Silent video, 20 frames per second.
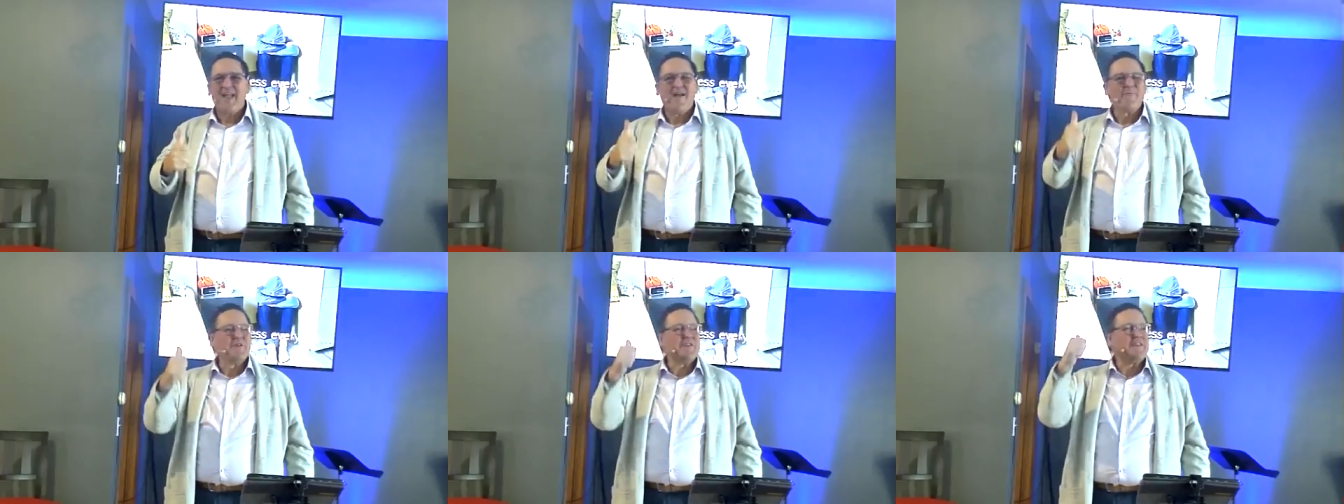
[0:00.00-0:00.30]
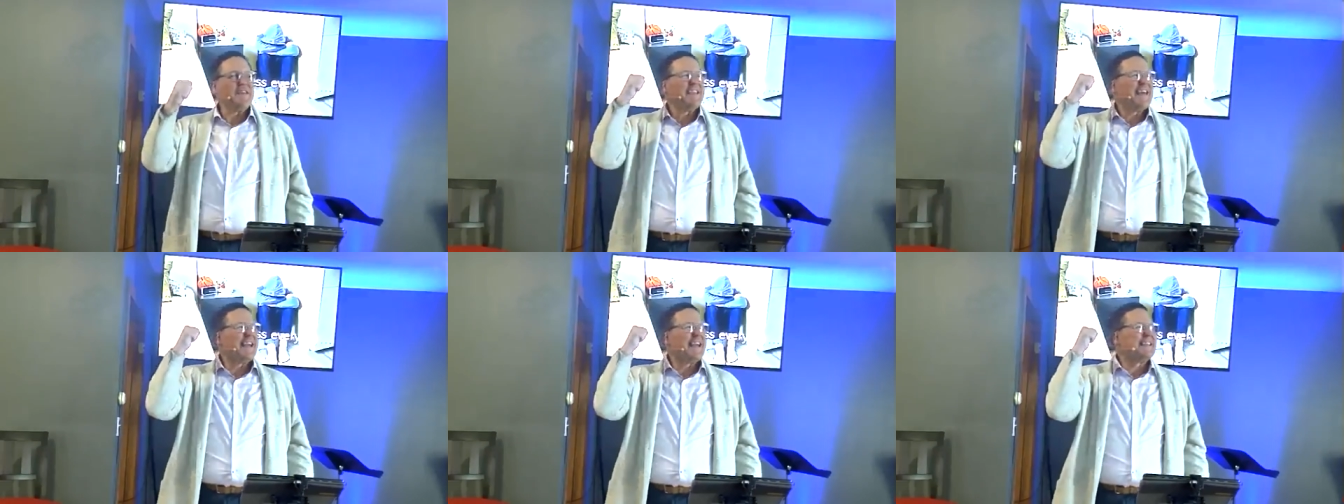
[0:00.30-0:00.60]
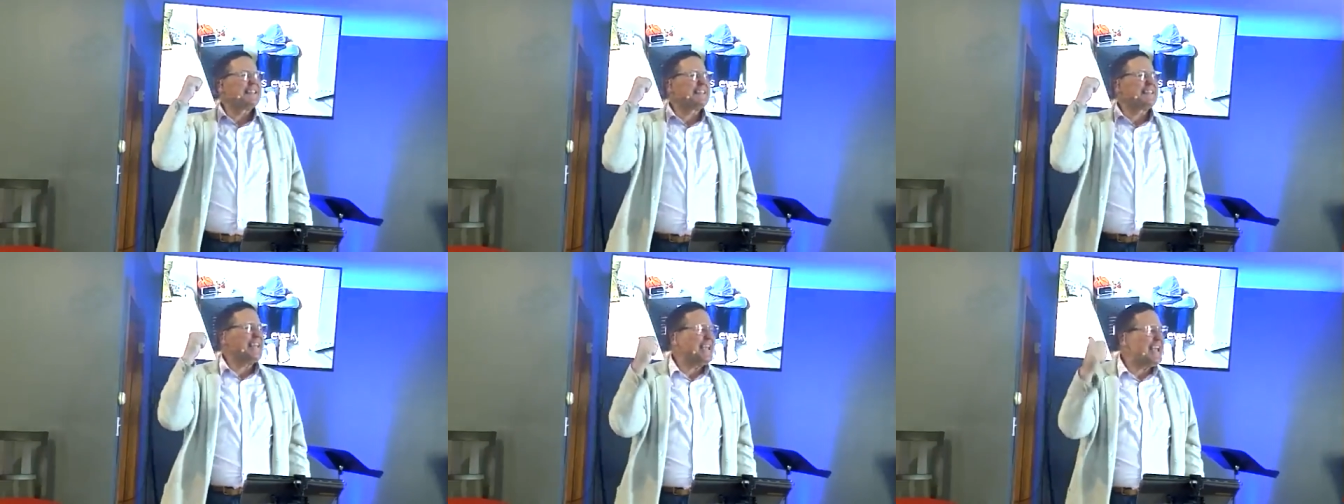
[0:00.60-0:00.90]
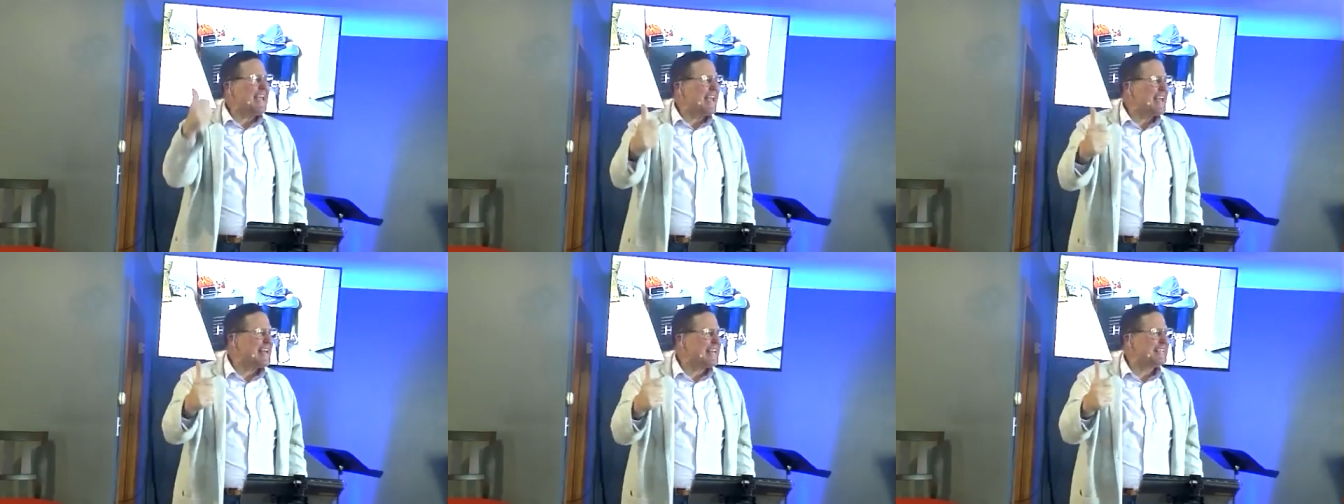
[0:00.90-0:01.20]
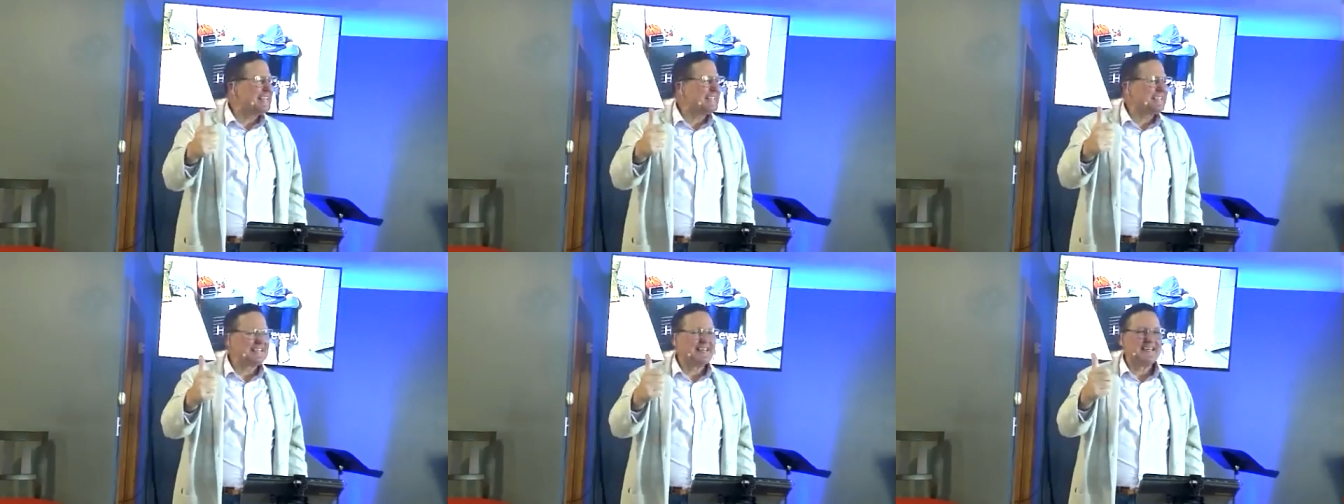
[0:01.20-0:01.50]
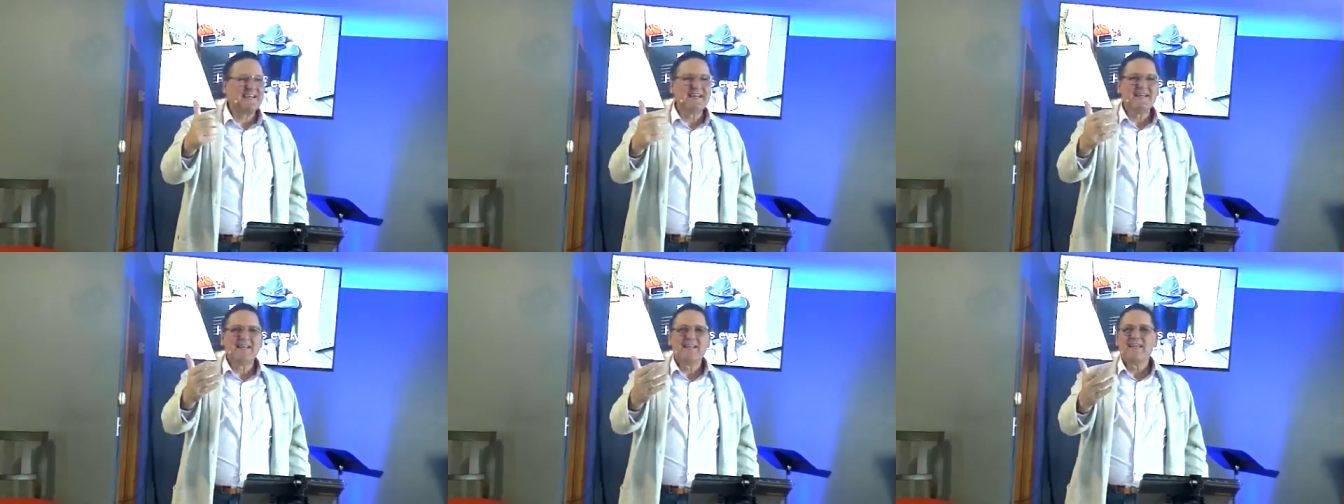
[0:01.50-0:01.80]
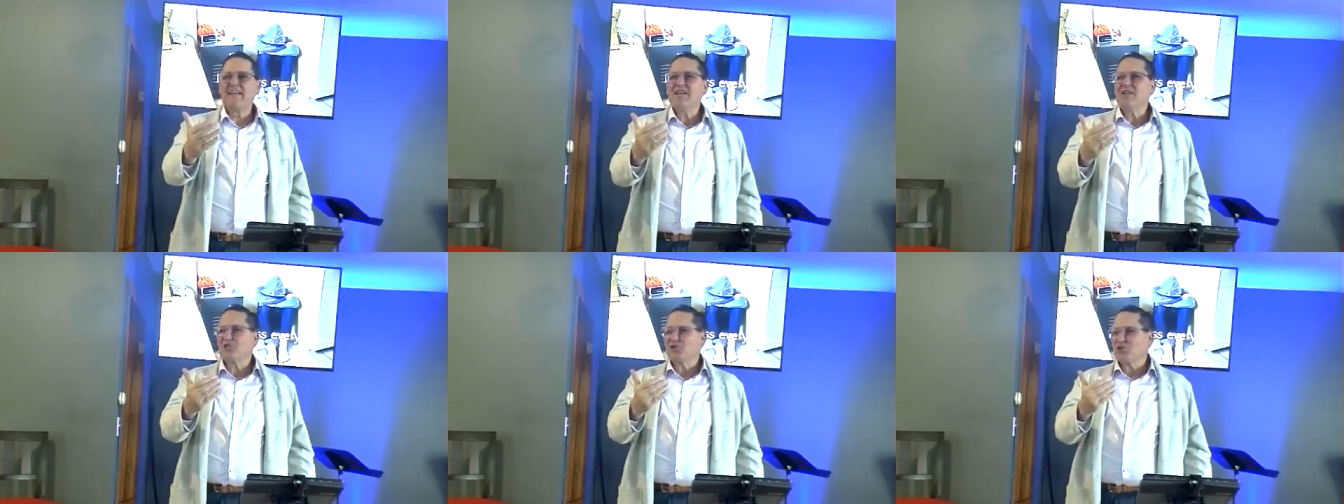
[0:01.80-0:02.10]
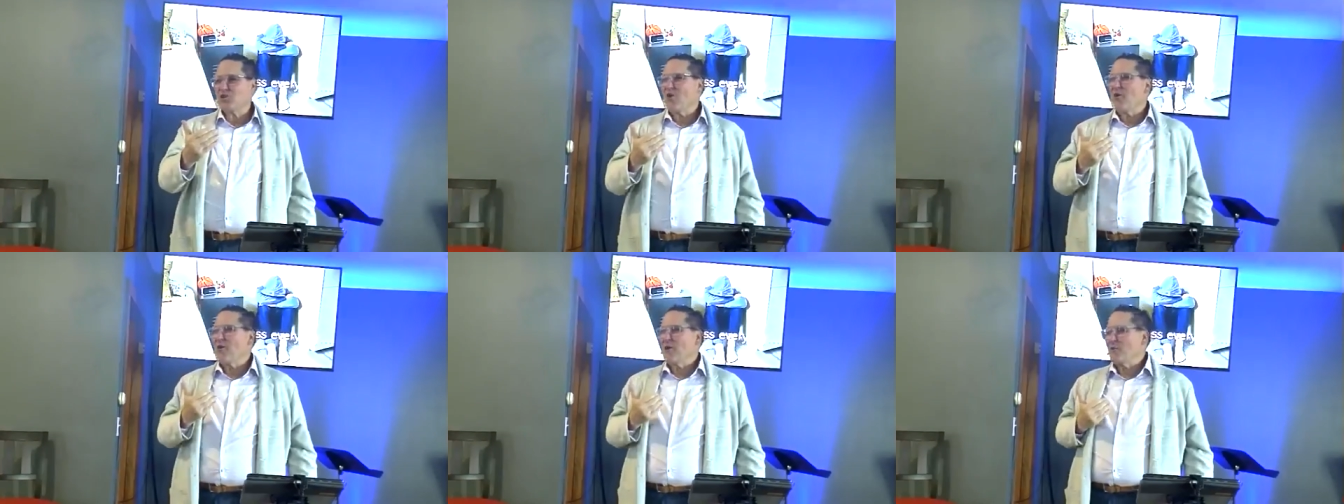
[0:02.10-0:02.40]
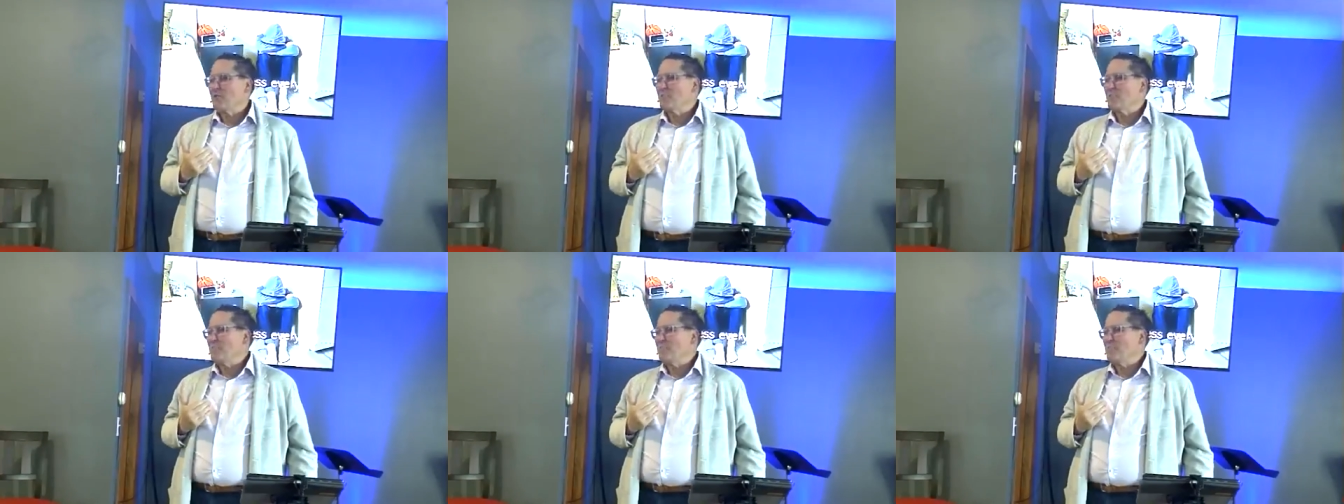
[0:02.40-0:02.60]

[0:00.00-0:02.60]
Everything that is his, he is sharing